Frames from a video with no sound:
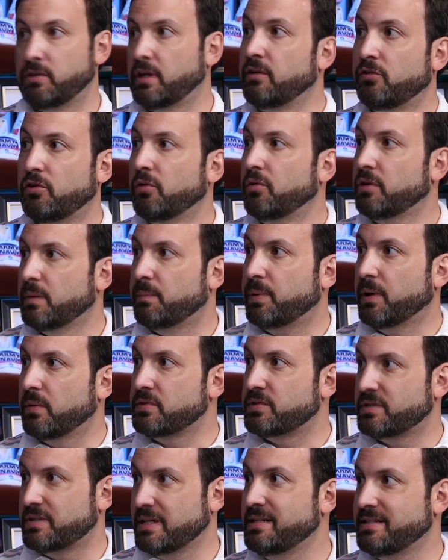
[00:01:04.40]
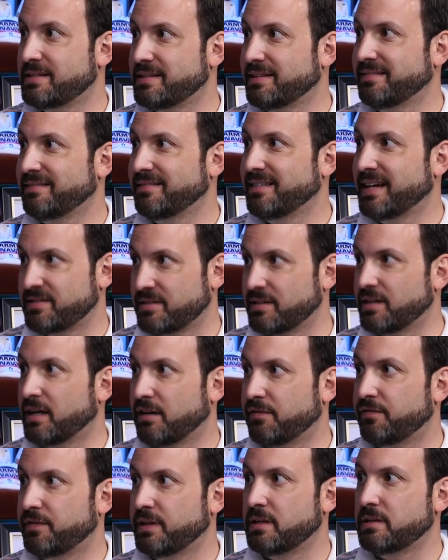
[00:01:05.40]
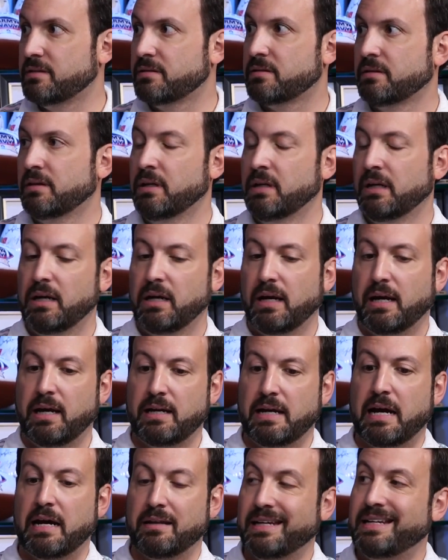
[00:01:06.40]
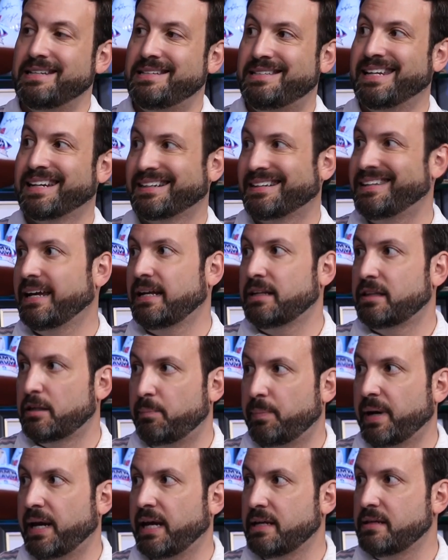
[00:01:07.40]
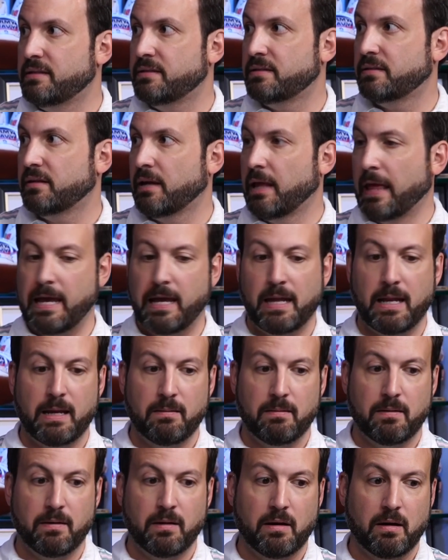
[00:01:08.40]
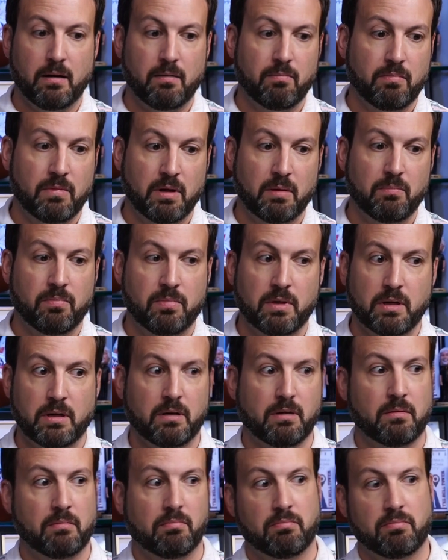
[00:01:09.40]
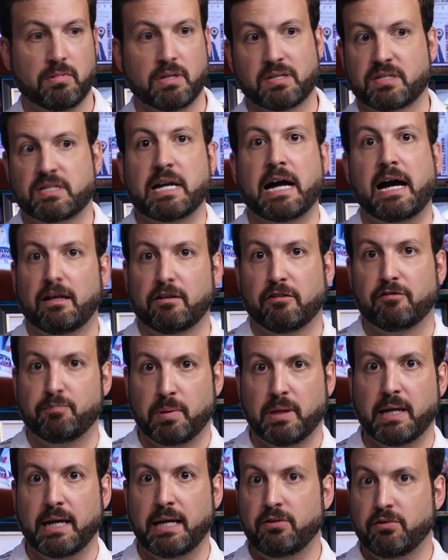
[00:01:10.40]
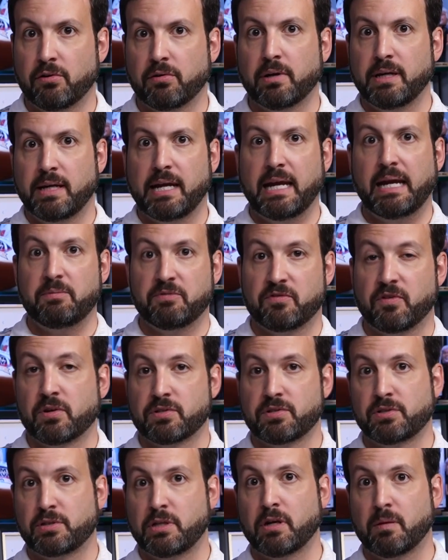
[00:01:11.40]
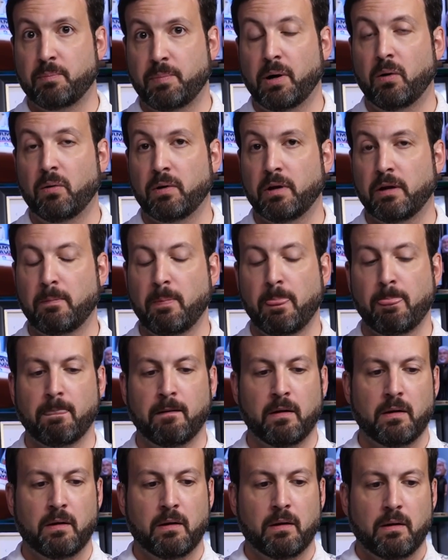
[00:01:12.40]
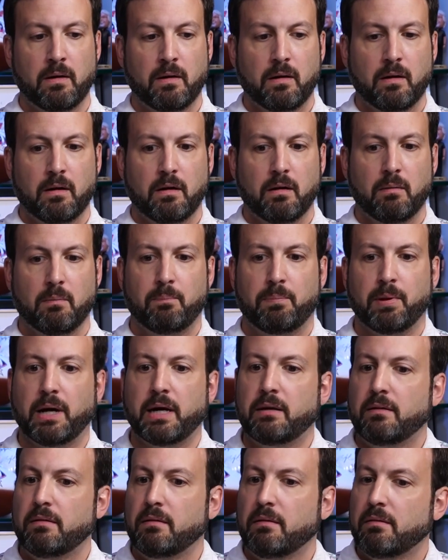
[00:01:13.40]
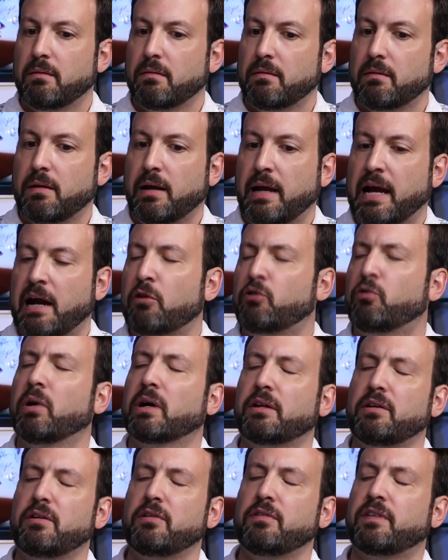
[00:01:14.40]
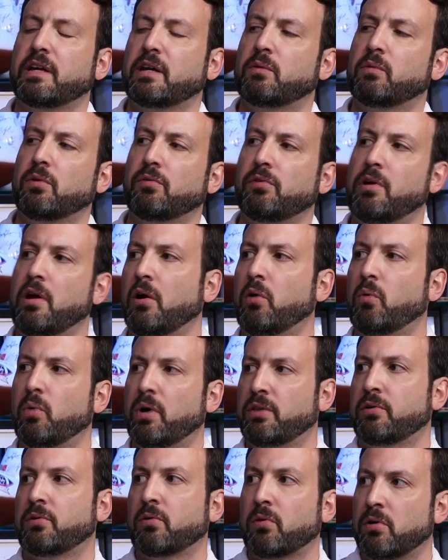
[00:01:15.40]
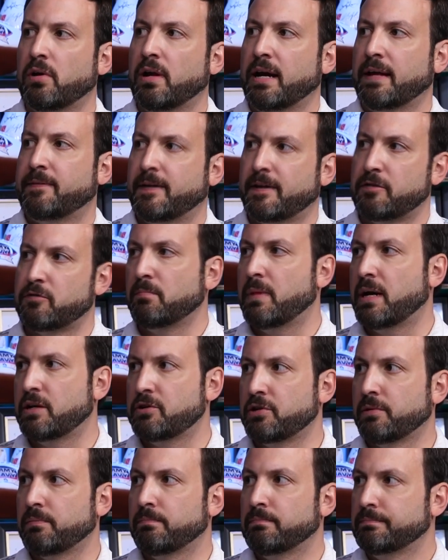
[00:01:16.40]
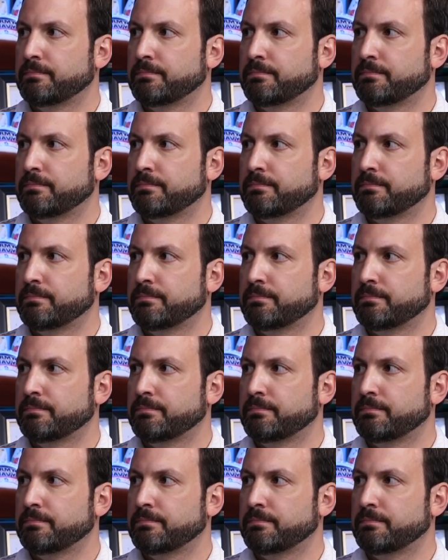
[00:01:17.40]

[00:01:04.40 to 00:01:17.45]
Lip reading: they do in the postseason as an offense and how they dictate the pace and the style of play during games versus their opponent. But how quickly do you think we'll know whether or not that's meshing?